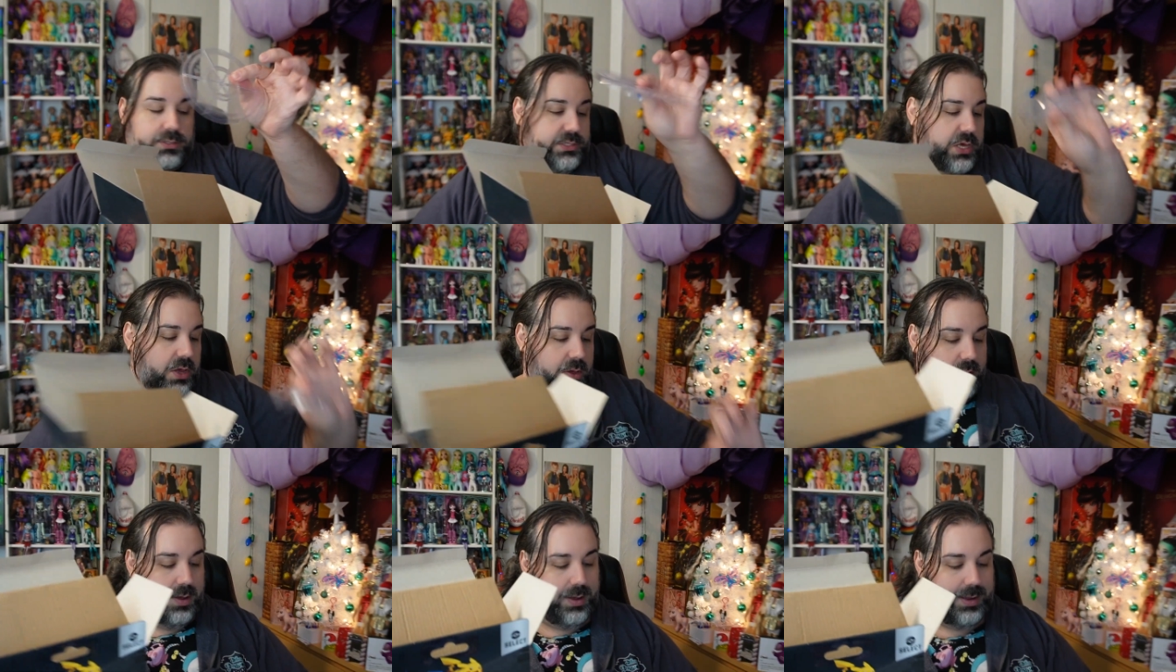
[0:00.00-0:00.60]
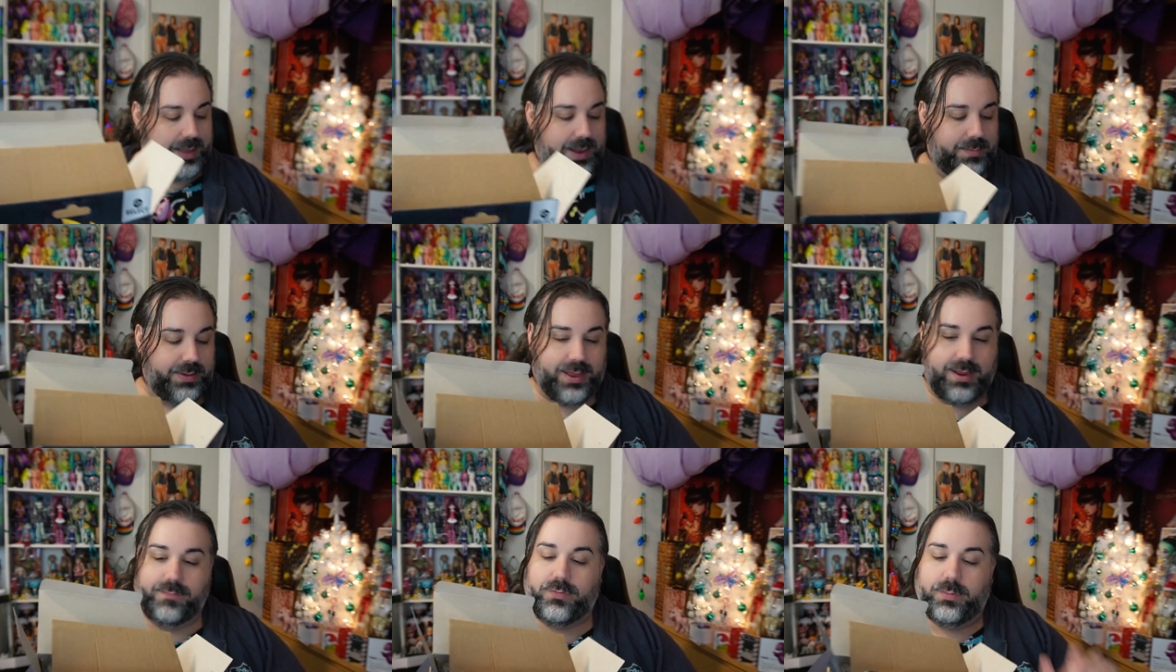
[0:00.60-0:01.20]
so I gotta
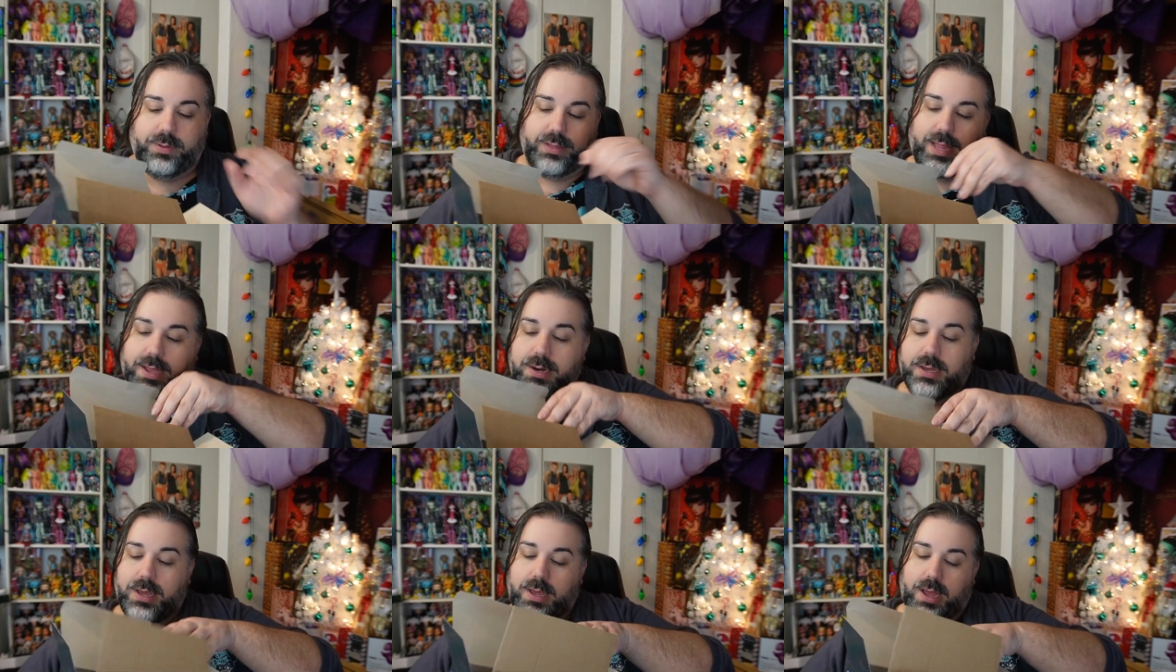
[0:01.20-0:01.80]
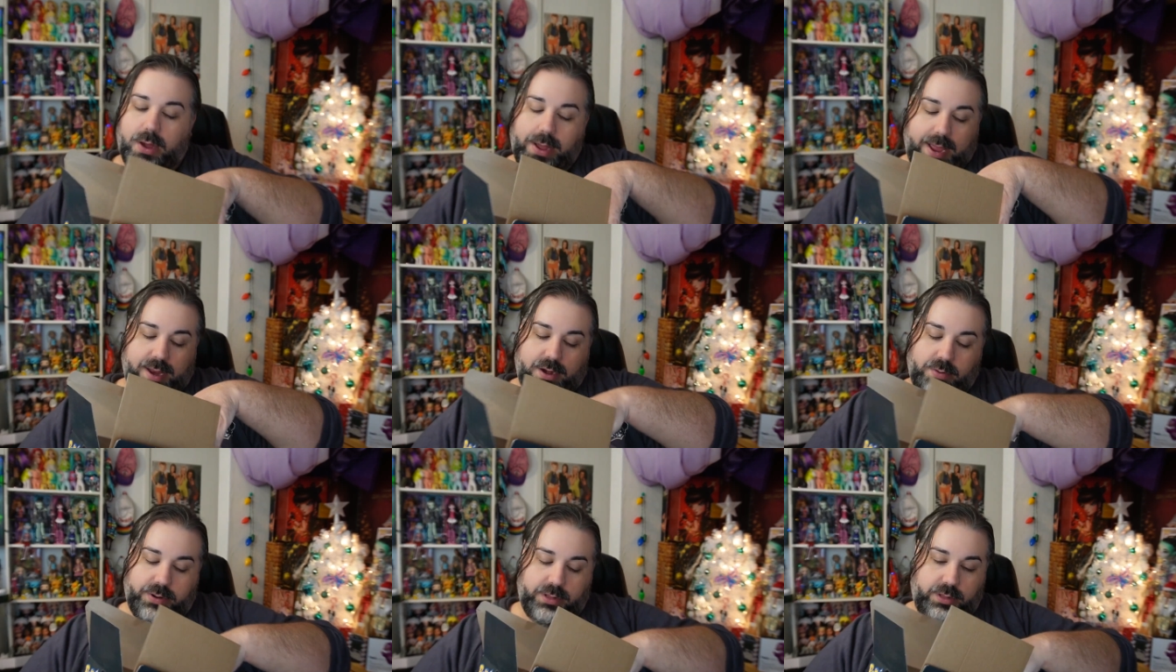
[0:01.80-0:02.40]
be careful about that. Okay, I
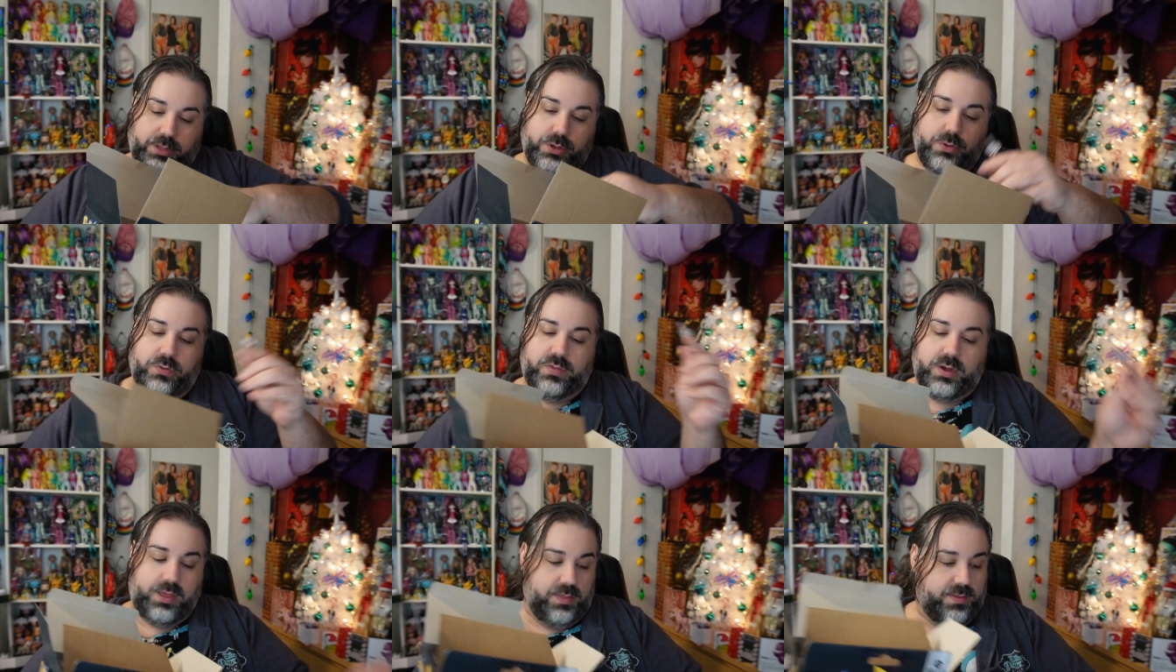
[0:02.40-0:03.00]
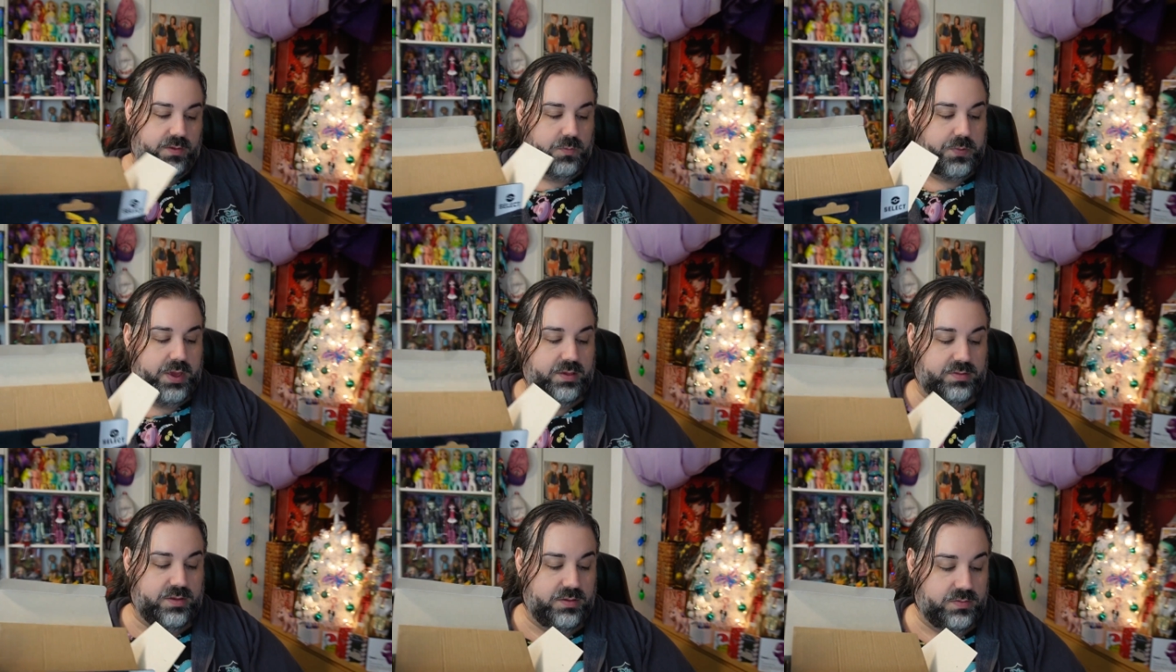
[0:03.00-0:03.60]
don't want to lose any of these
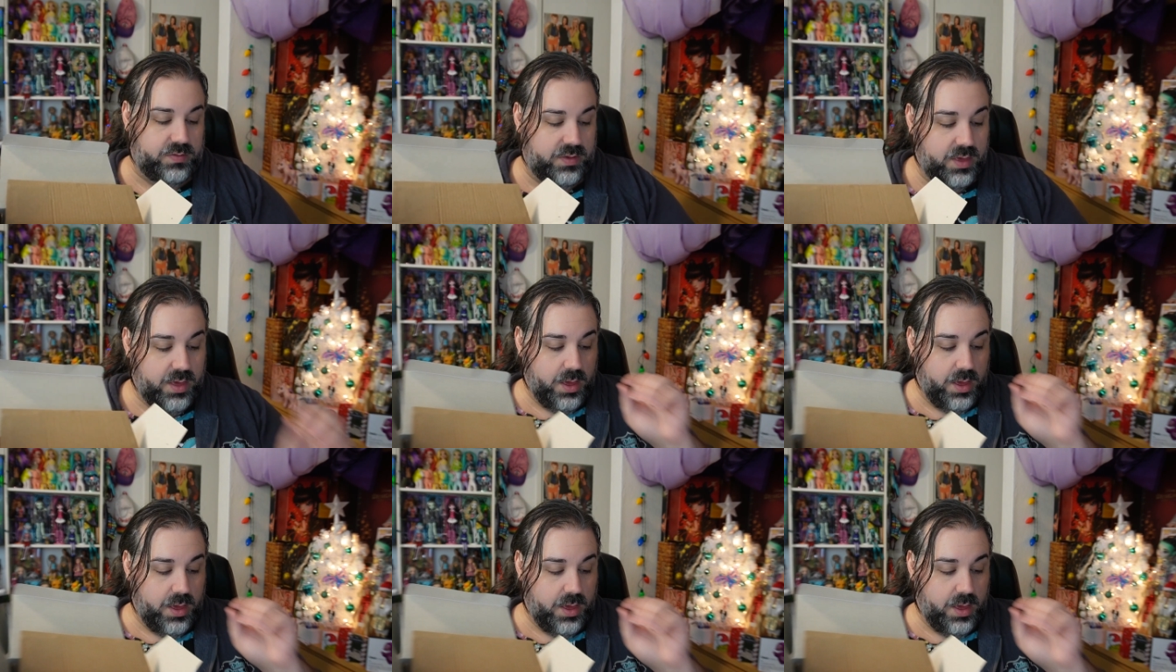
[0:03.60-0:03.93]
pieces.